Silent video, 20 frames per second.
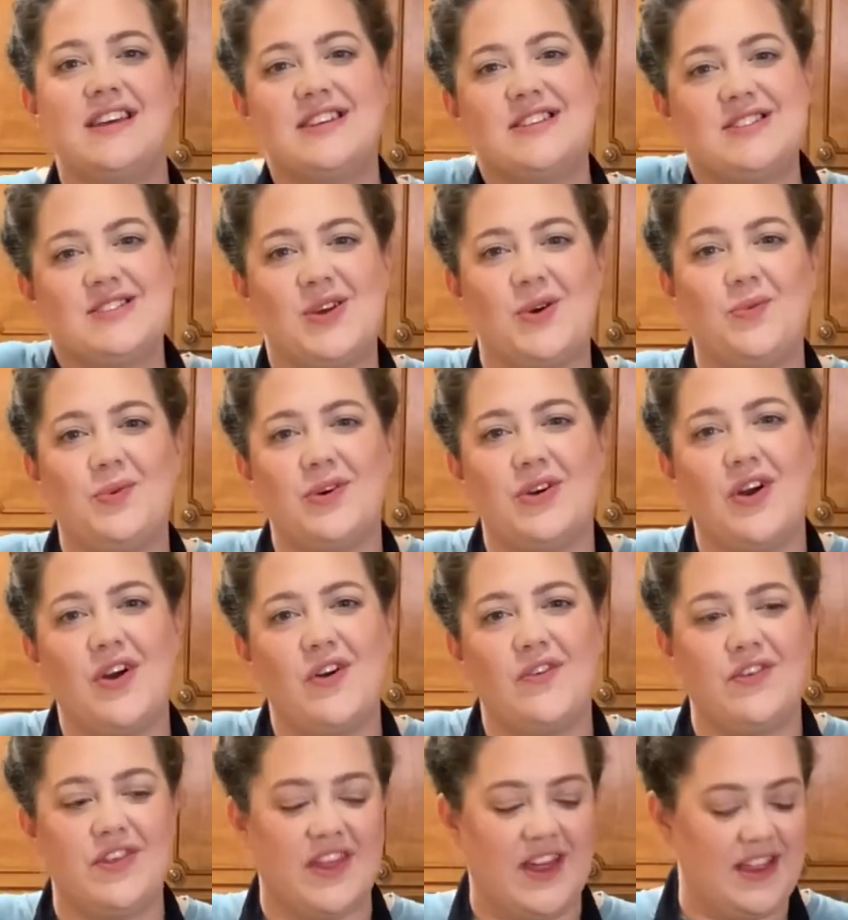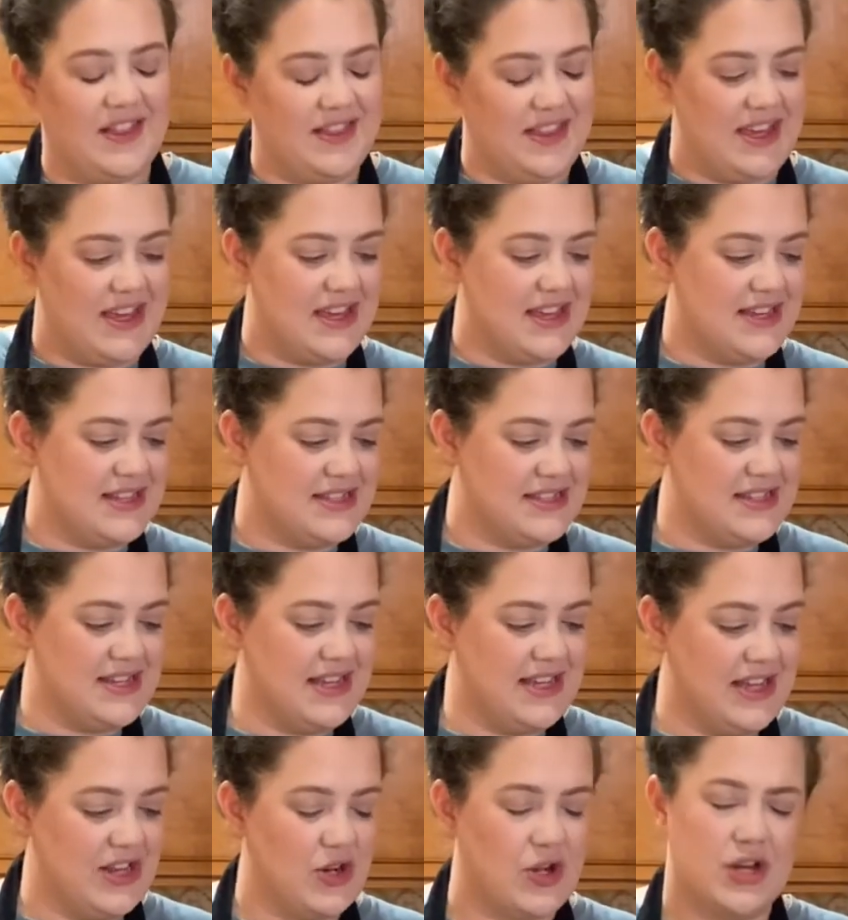So we'll go over that at the end
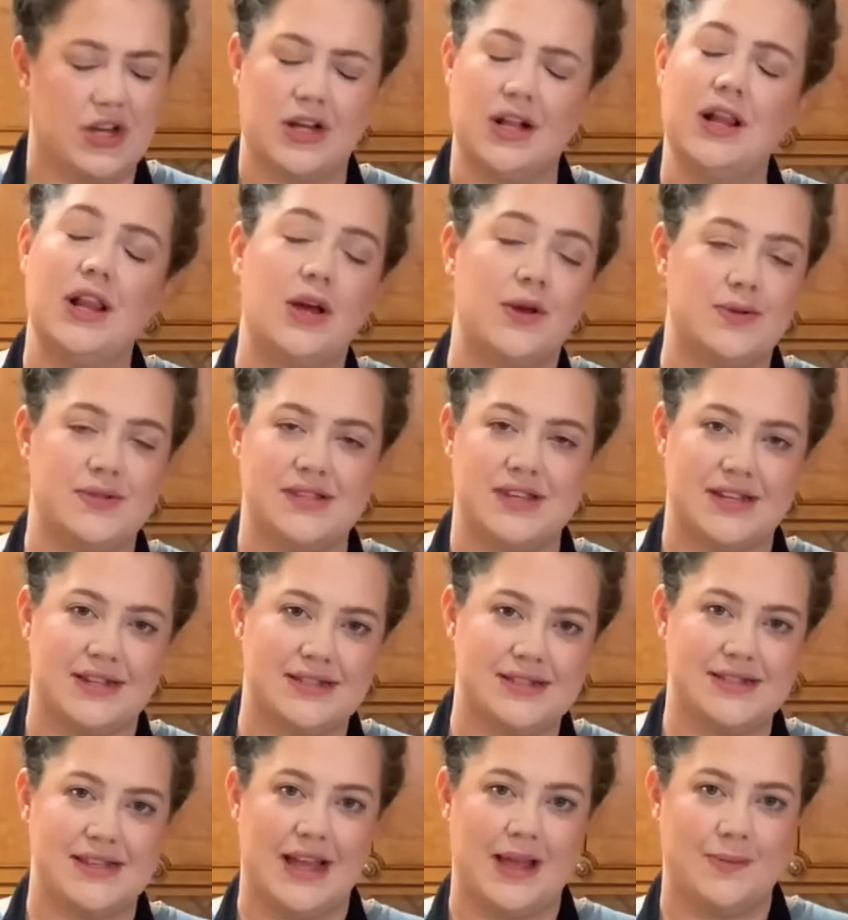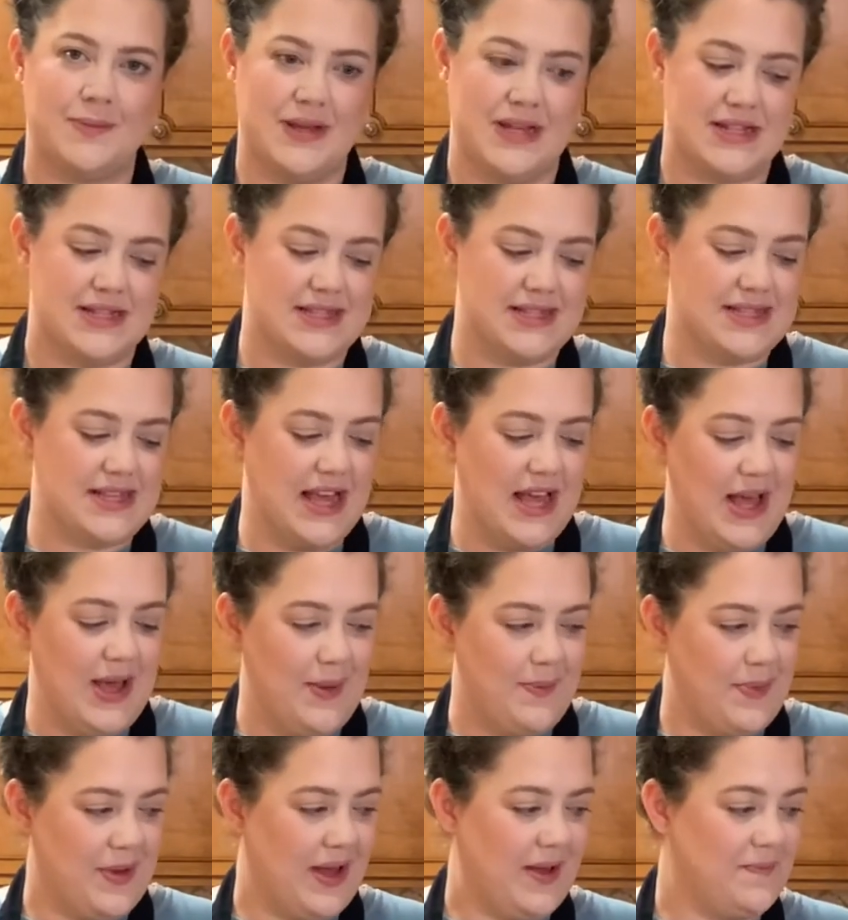in our closing statements.
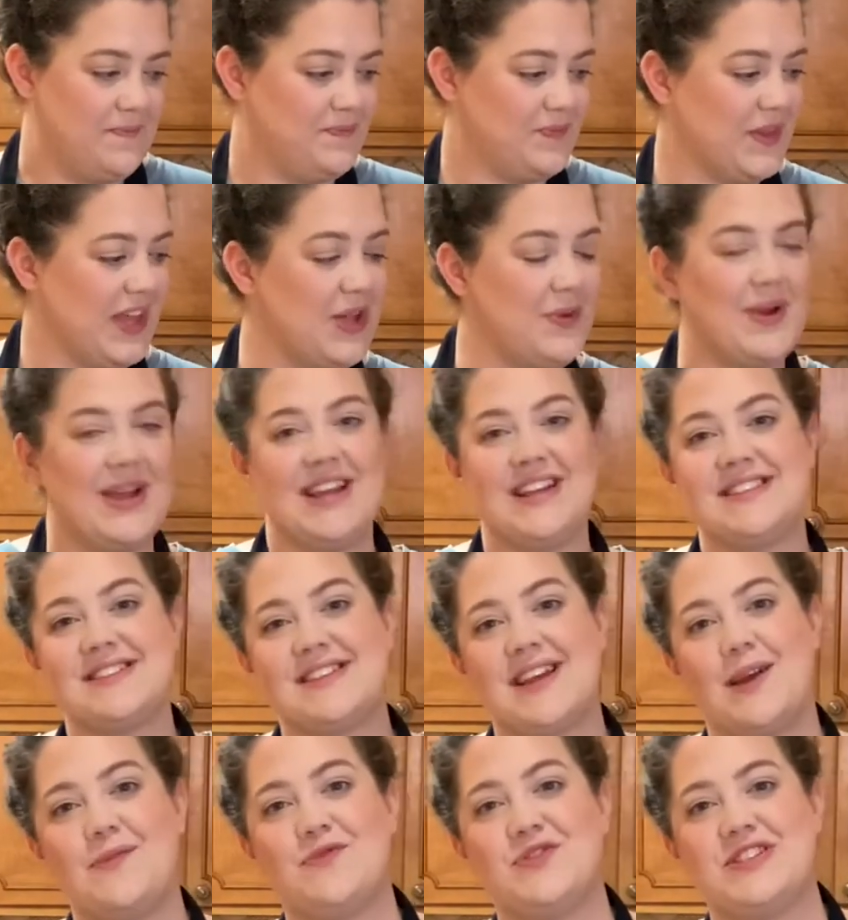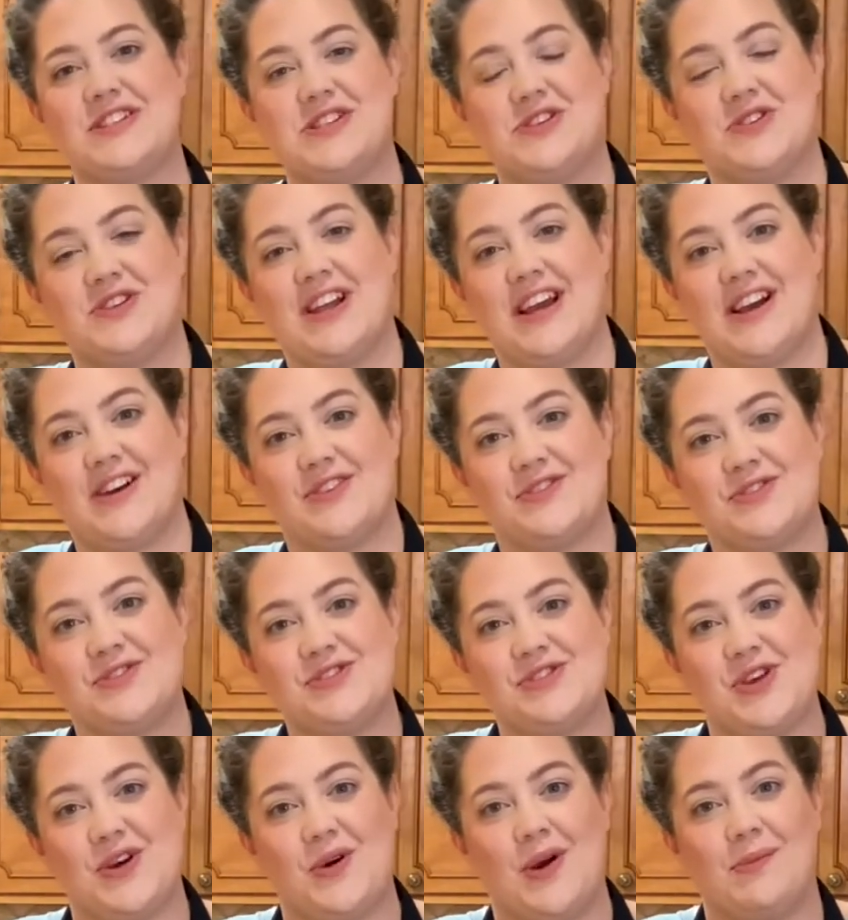But anyway, it's time for dinner now,
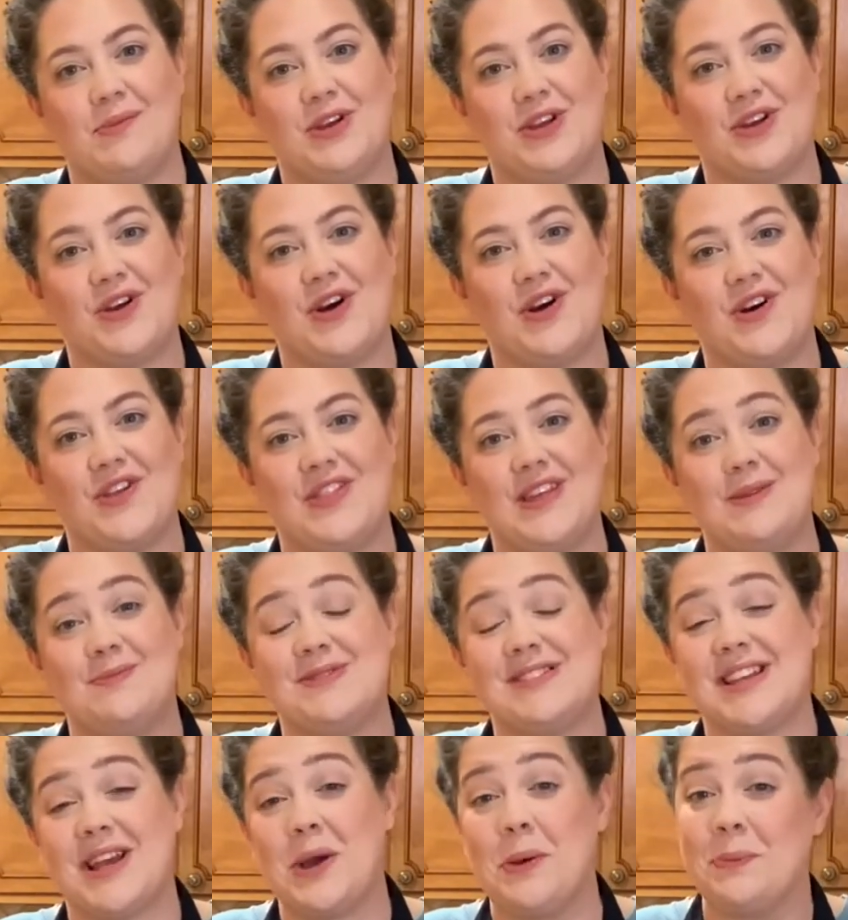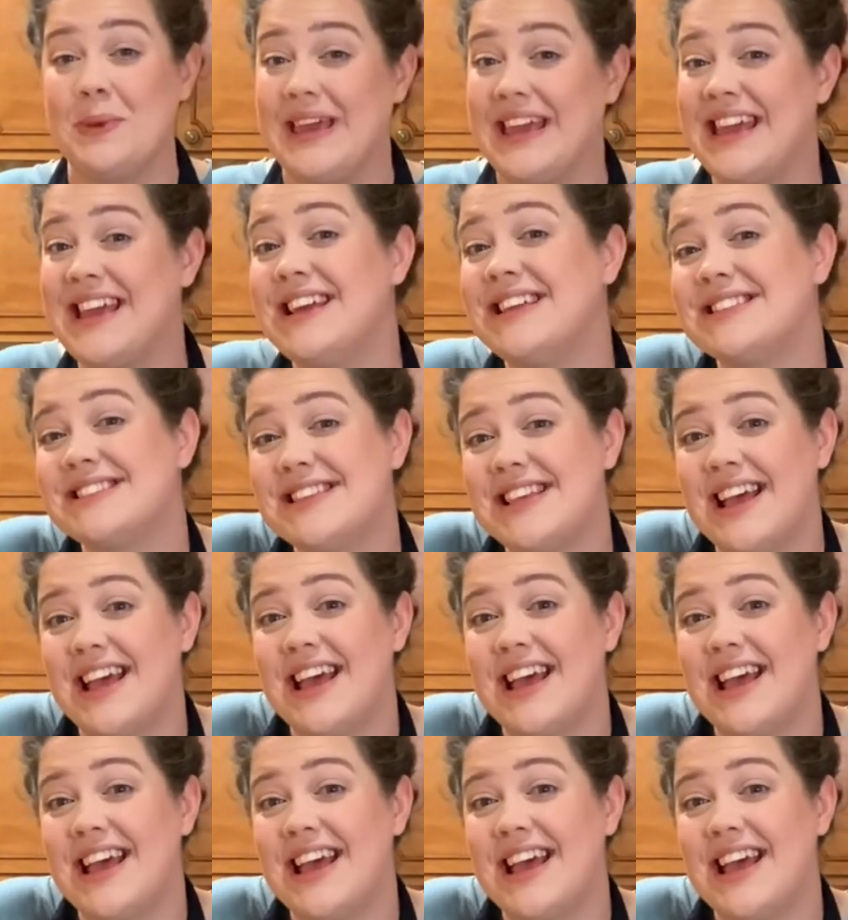so I'm going to call them to come eat,